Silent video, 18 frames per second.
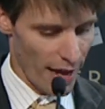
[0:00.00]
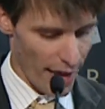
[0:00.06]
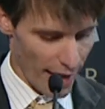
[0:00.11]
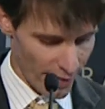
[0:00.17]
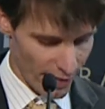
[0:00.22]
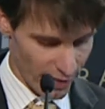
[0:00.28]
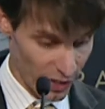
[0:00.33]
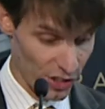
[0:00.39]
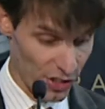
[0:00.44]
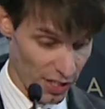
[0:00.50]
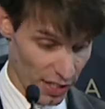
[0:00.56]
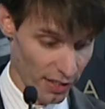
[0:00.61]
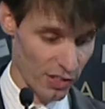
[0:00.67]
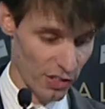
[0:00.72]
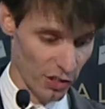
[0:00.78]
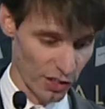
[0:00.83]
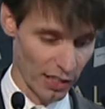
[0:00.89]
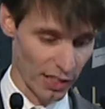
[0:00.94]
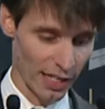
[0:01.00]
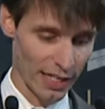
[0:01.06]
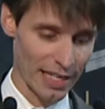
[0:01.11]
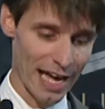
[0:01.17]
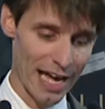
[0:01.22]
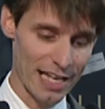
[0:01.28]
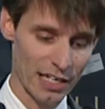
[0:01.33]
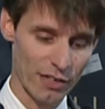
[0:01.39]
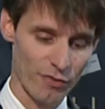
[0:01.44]
this year, certainly,
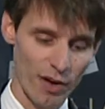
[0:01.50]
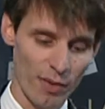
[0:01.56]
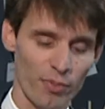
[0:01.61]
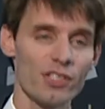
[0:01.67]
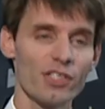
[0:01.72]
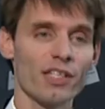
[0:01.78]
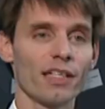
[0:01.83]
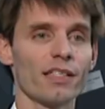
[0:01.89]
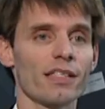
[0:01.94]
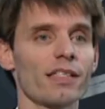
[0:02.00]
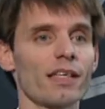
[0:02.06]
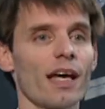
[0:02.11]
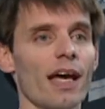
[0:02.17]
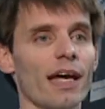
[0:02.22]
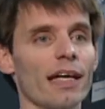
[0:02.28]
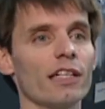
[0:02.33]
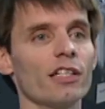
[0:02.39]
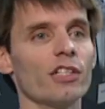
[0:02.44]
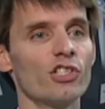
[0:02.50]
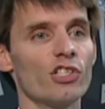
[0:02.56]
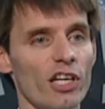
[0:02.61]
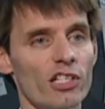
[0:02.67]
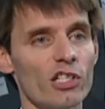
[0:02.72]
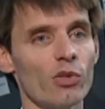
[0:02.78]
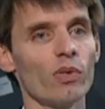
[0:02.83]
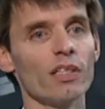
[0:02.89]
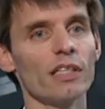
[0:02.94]
and it represents a
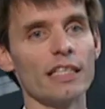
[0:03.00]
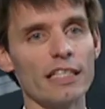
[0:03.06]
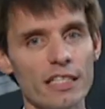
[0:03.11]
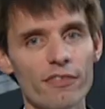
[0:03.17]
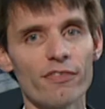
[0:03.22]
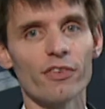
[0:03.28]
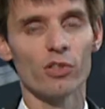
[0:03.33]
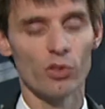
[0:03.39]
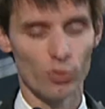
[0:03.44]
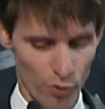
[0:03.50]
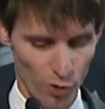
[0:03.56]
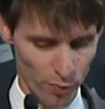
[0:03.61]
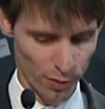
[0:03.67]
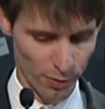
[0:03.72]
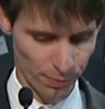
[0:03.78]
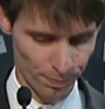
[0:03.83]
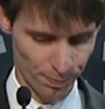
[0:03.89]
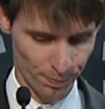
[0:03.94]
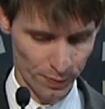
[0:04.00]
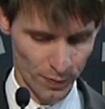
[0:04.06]
genuinely difficult problem.